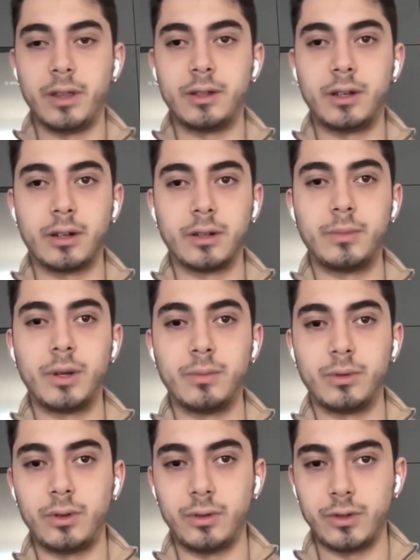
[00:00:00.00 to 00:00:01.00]
the target
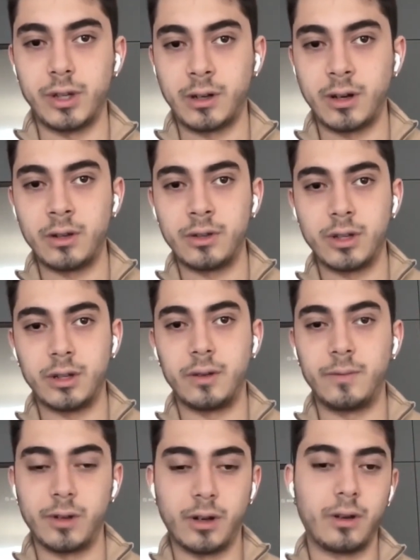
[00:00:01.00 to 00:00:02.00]
people on those accounts, and then we